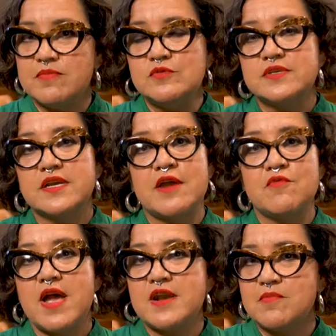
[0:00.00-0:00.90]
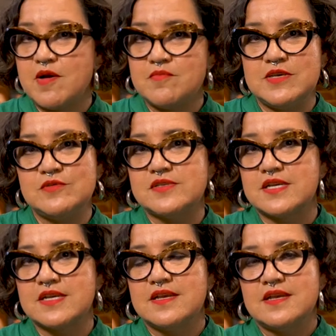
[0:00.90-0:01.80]
music, I write about
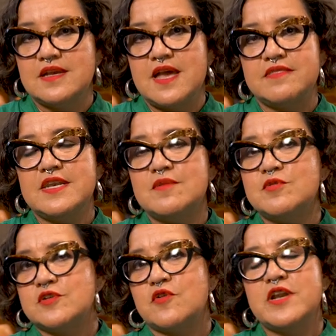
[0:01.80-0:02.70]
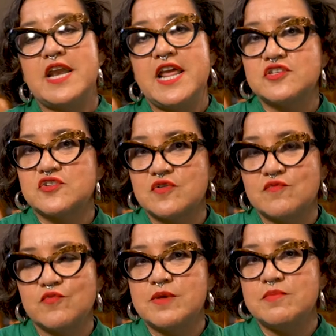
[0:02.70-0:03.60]
music and the liberatory nature
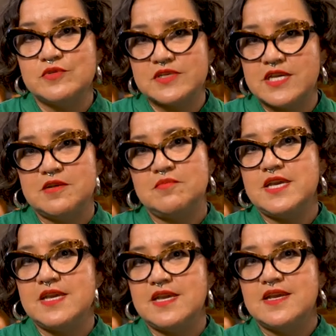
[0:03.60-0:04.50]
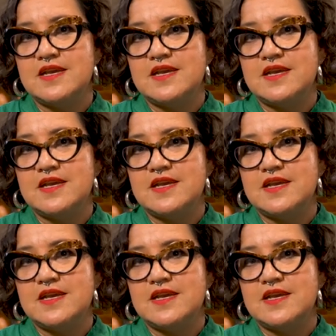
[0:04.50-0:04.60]
of what music can be.